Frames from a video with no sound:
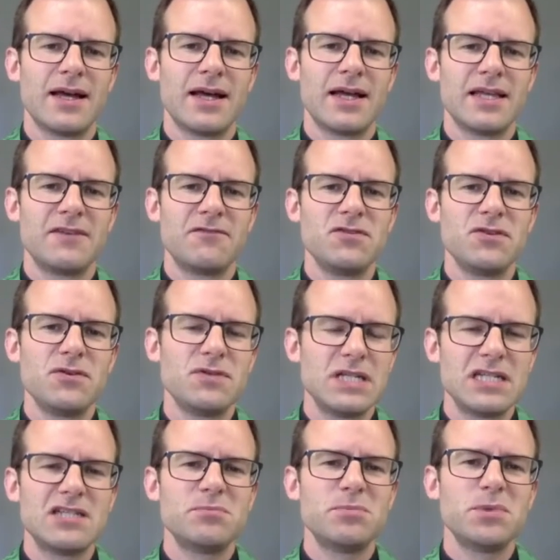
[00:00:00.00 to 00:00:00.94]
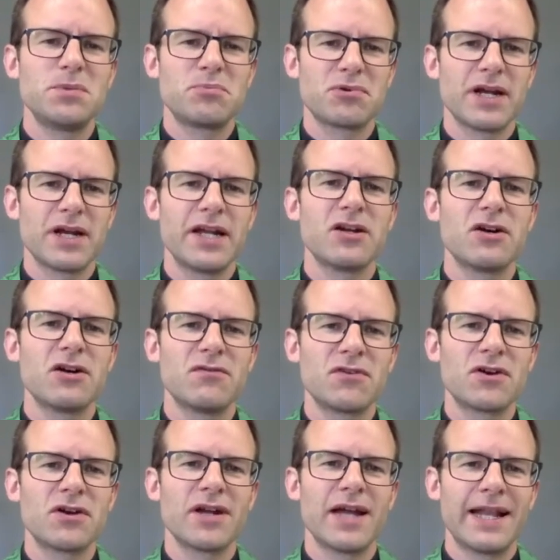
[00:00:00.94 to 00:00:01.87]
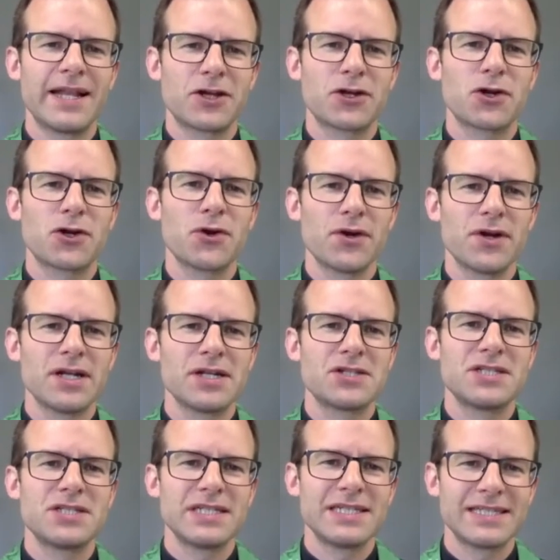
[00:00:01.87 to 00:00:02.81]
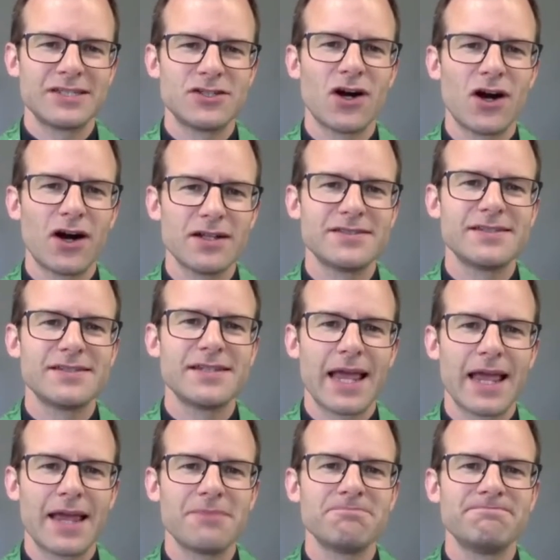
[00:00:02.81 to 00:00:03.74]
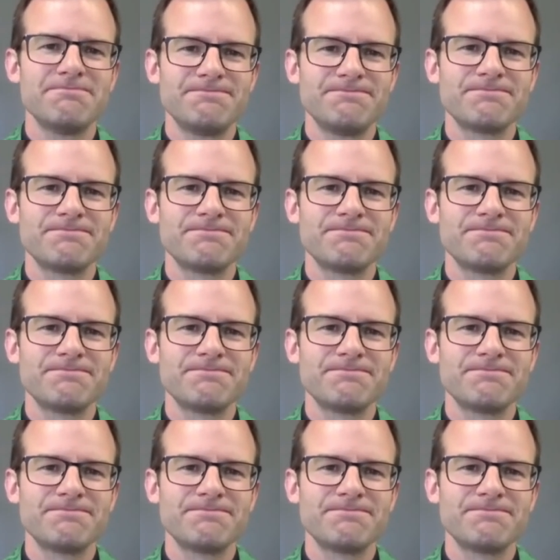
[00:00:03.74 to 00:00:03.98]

If you need to be prayed over and encouraged in God's name,